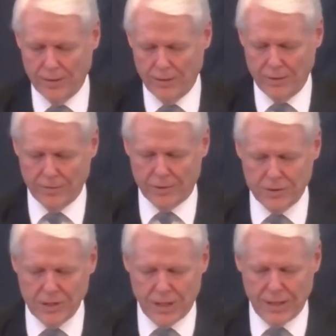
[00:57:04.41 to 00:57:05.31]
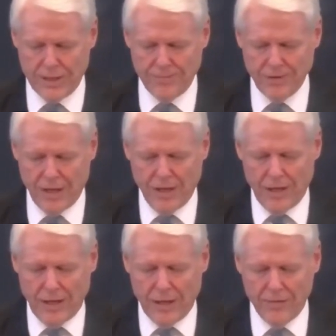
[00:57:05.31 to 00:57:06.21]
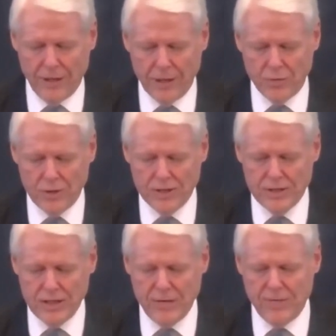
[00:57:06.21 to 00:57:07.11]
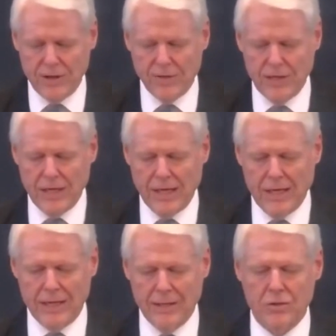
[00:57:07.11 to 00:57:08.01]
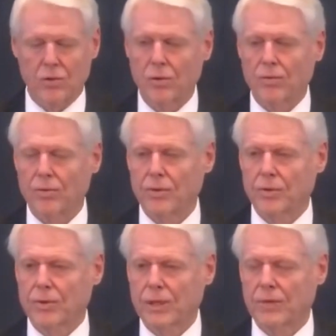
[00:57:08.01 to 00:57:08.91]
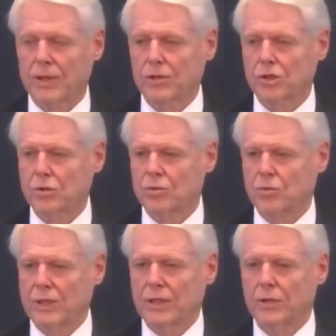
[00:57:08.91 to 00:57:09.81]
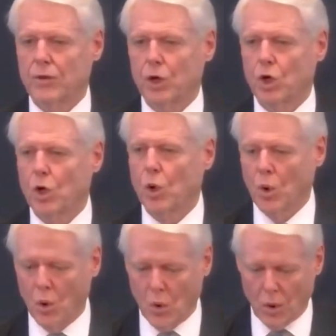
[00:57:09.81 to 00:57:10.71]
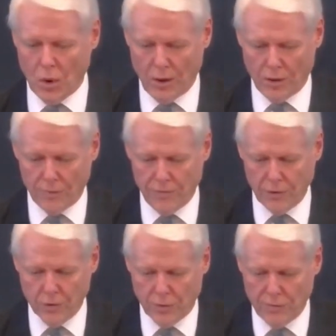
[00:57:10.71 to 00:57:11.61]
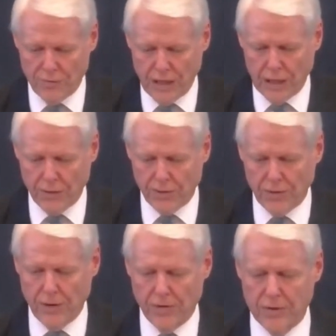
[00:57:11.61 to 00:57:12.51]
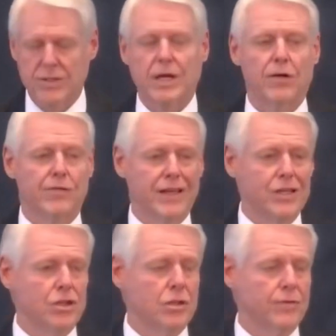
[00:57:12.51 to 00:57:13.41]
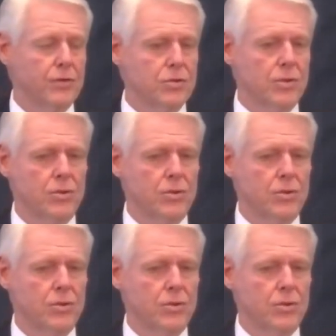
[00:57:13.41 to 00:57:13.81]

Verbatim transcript: Verse 9. And then receiving the end, or the Greek there should read the goal of your faith, the salvation of your souls.